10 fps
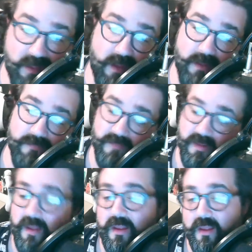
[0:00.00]
it.
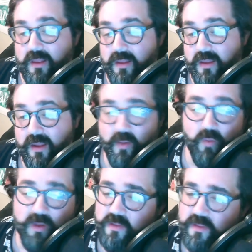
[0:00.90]
And I
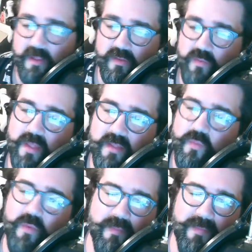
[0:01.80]
wish that's that's
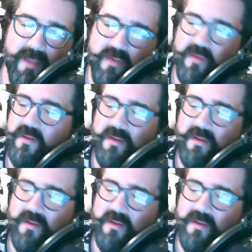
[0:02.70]
what that's